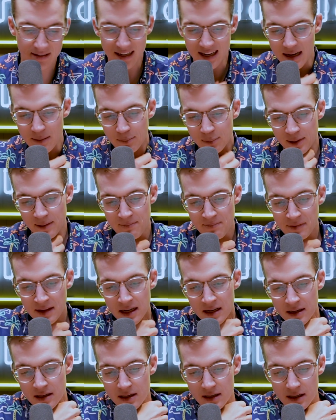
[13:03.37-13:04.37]
deep,
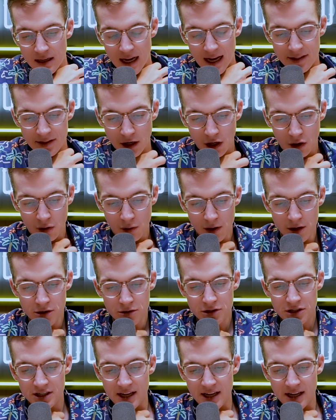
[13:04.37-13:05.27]
and the crews